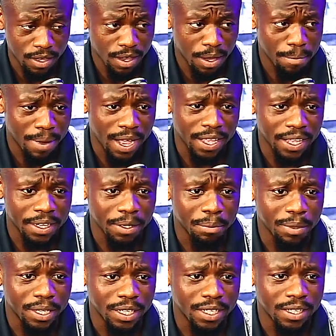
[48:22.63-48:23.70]
my
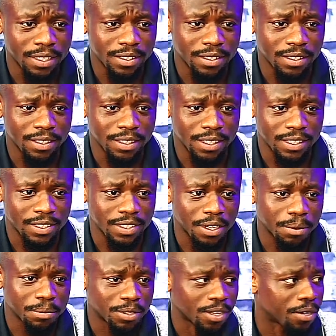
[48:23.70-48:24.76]
inability to
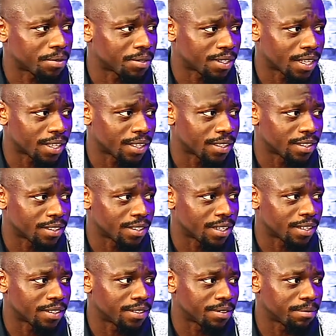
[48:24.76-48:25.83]
accept certain things
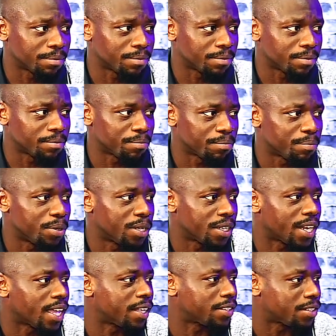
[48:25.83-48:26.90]
that put
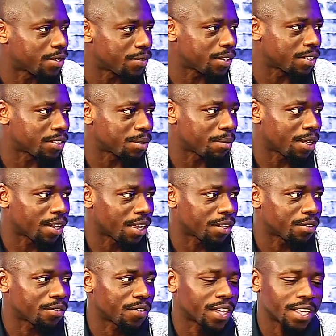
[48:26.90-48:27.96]
negativity into my
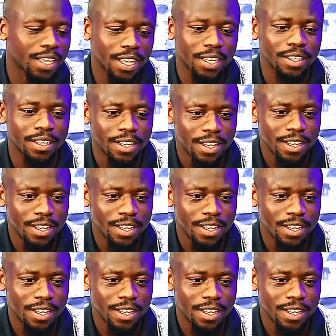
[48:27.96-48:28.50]
life, if I can't